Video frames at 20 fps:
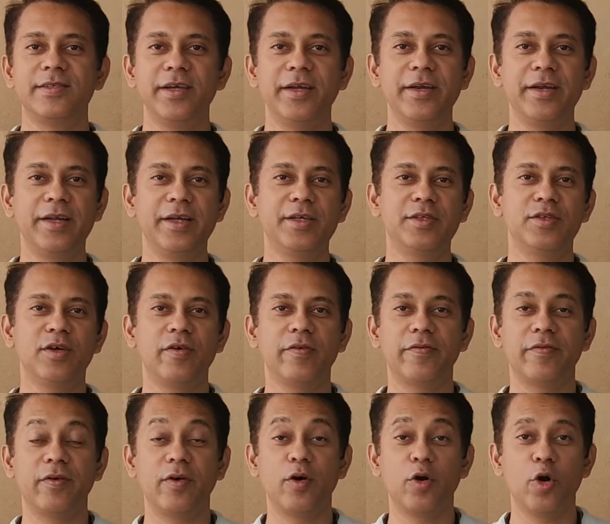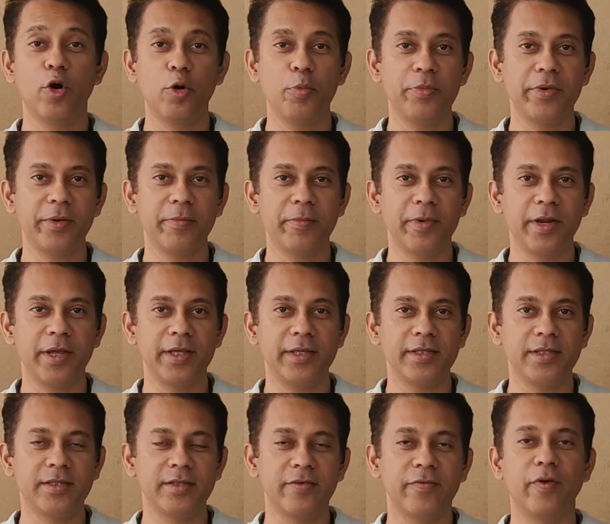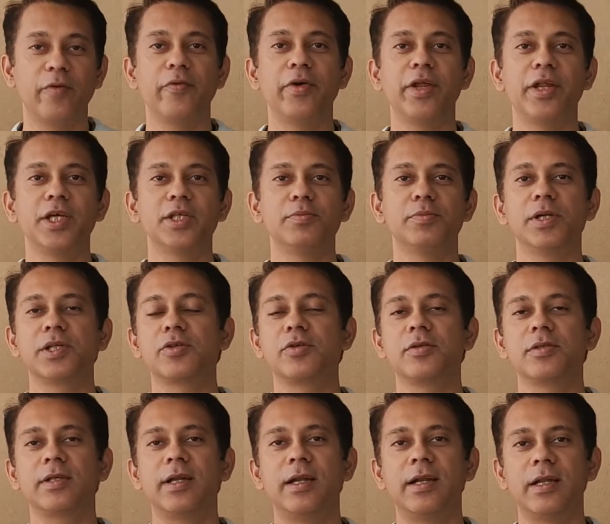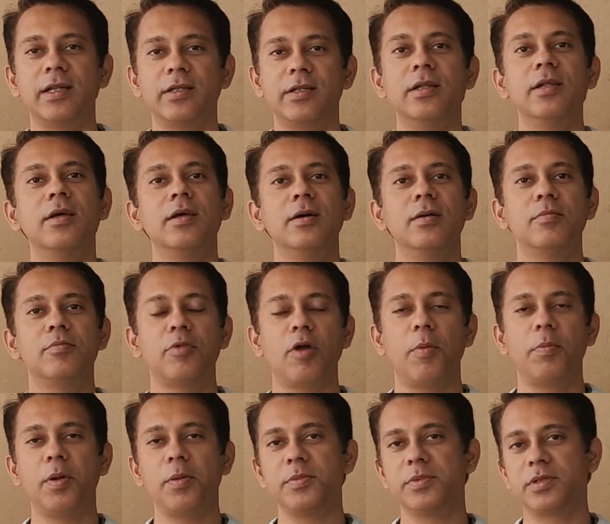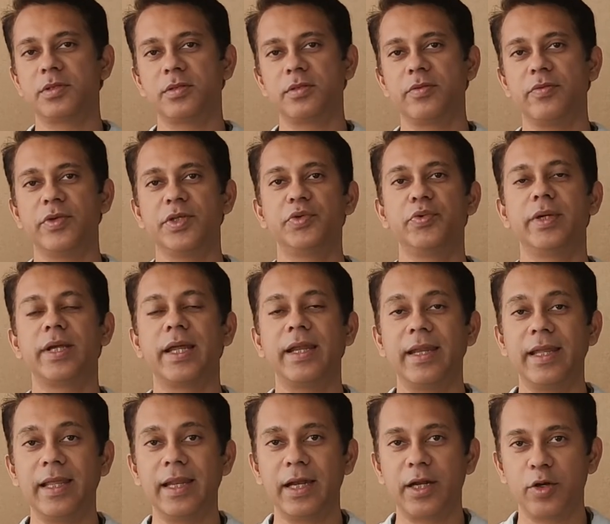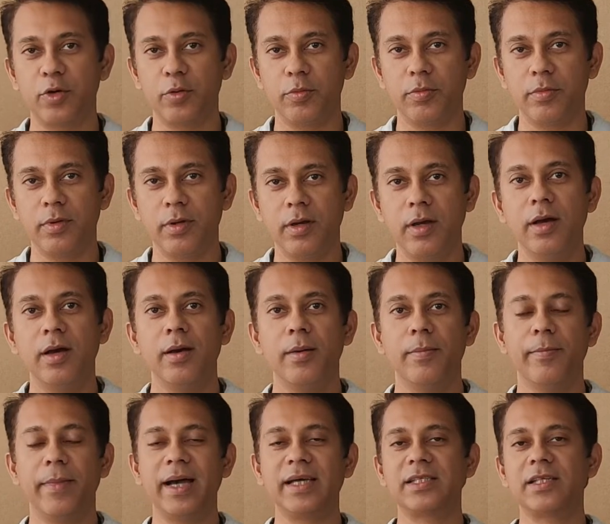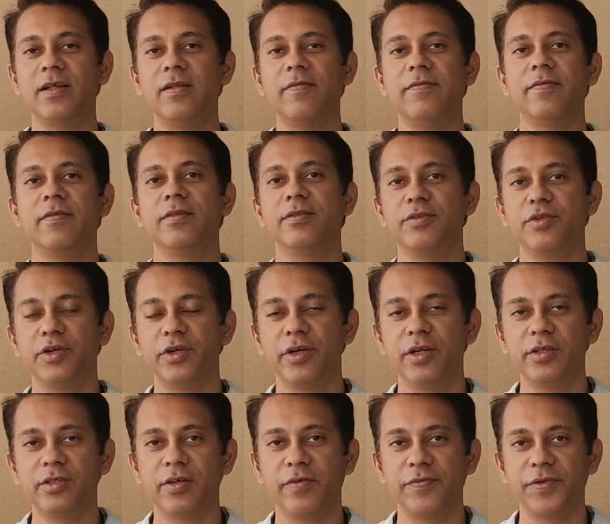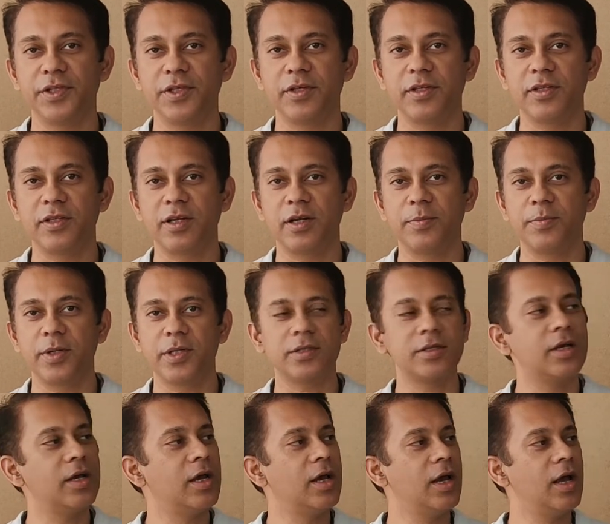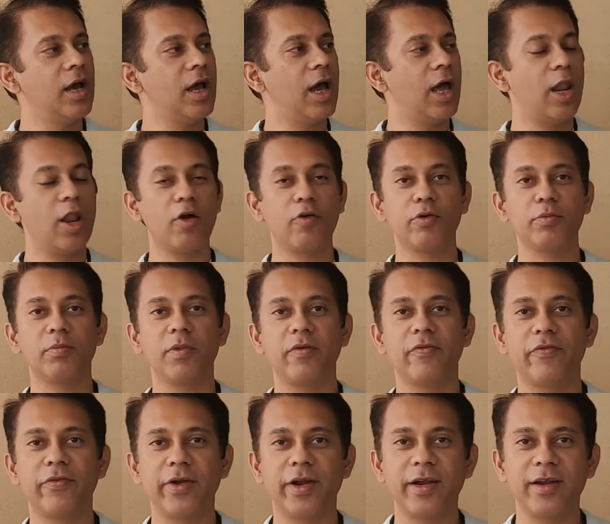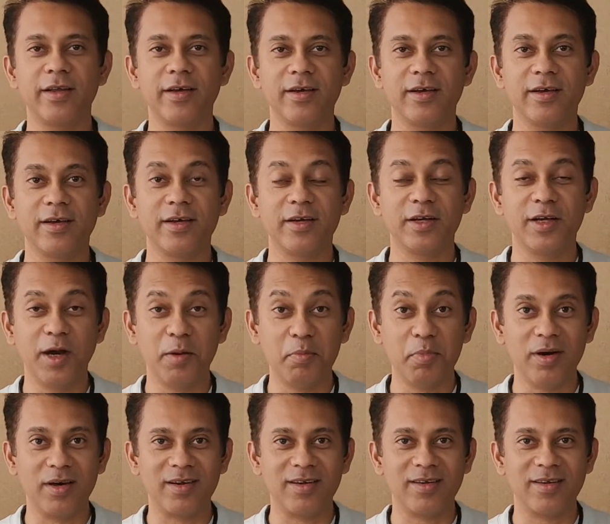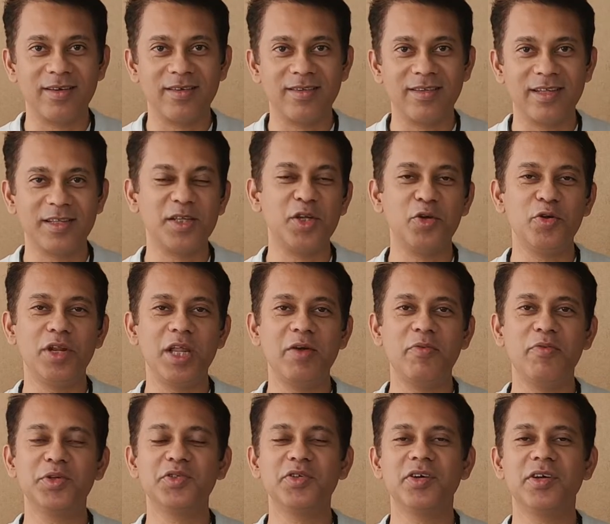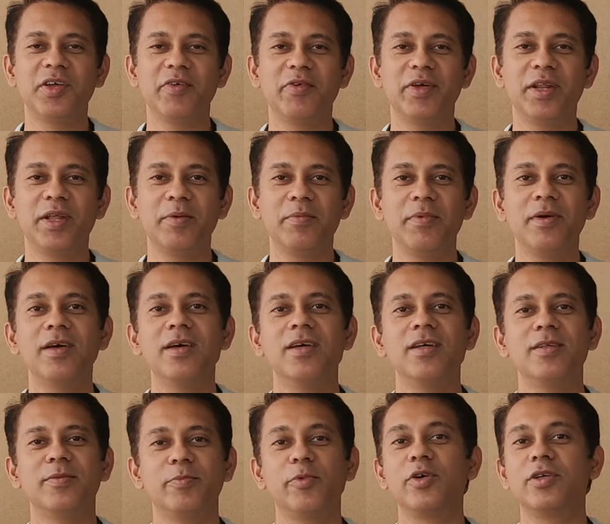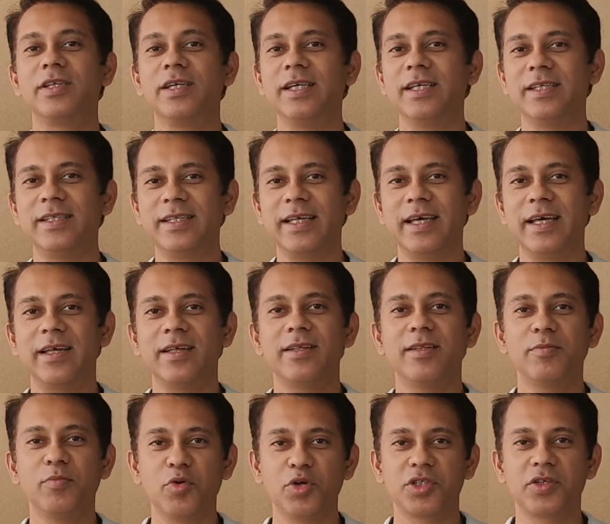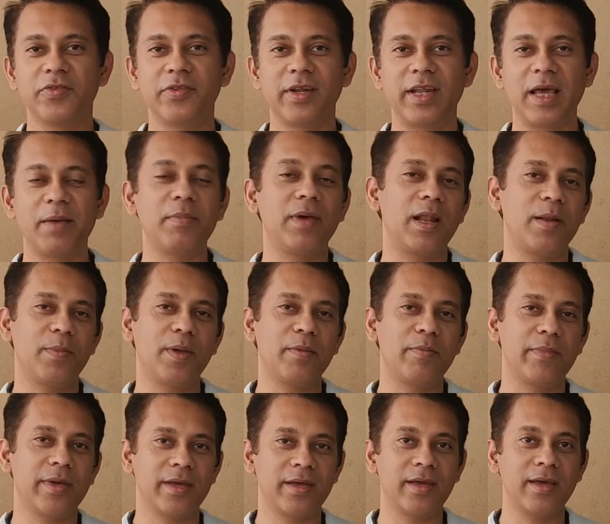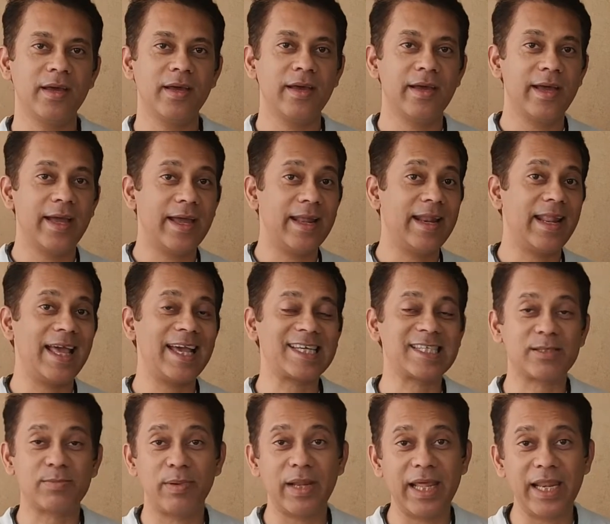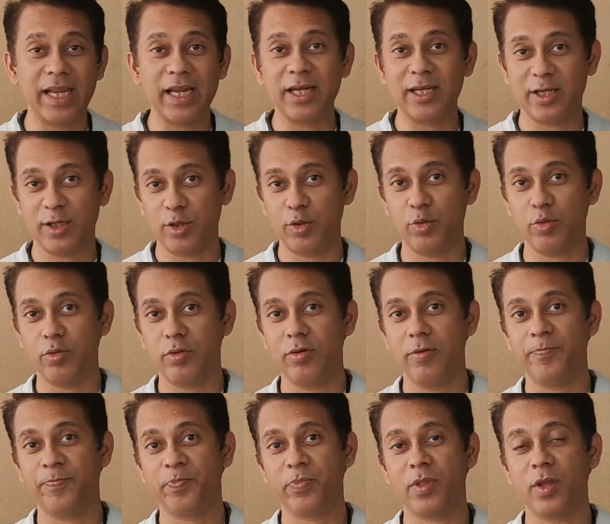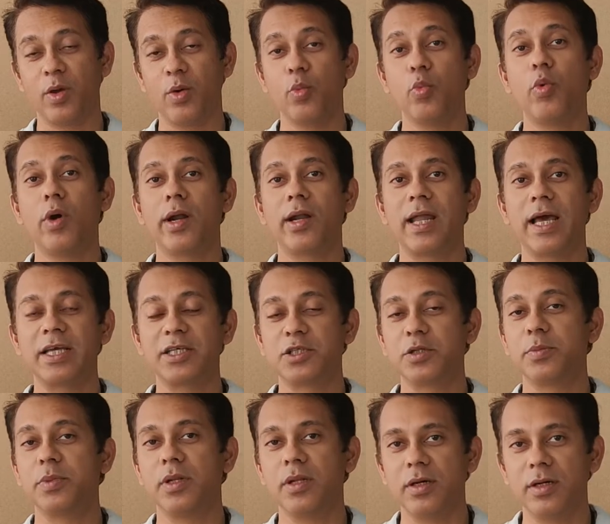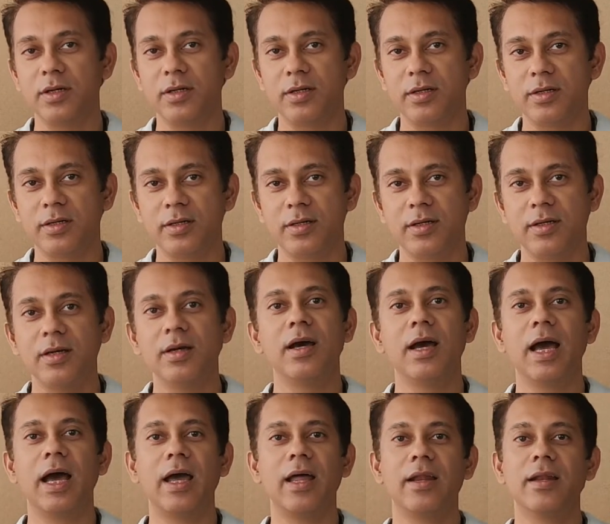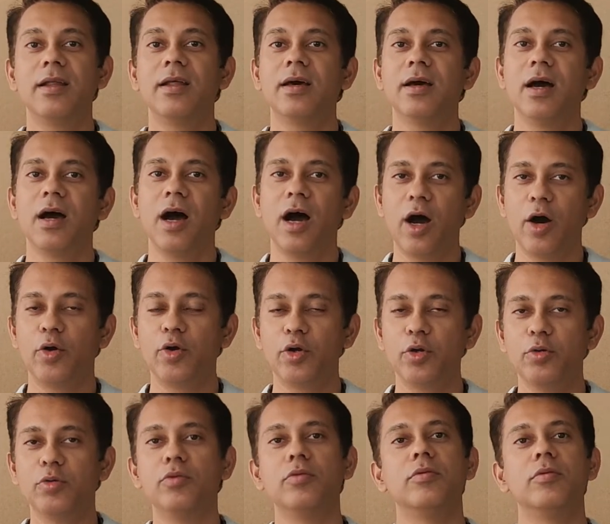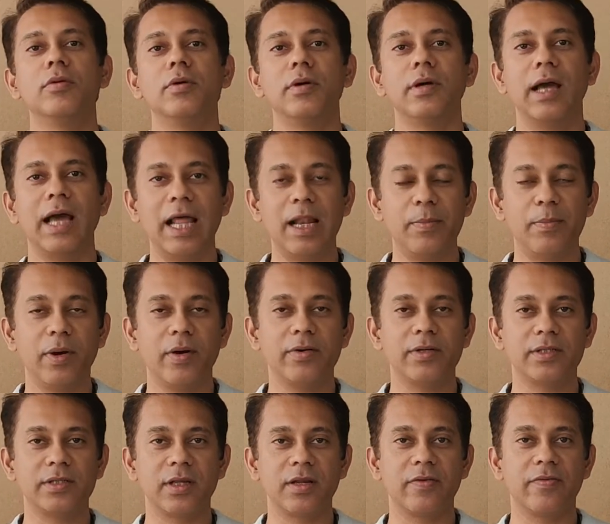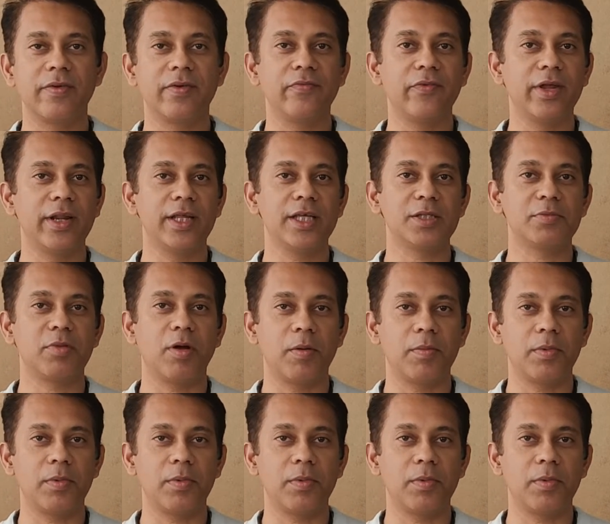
series of home remedies for various musculoskeletal problems which we can deal at home. Myself, Dheeraj, a physical therapist, along with my friend Gabbar. That's a new name which I have given him because he is there most of the time helping me in explaining to you what has to be learned and how to help ourselves in various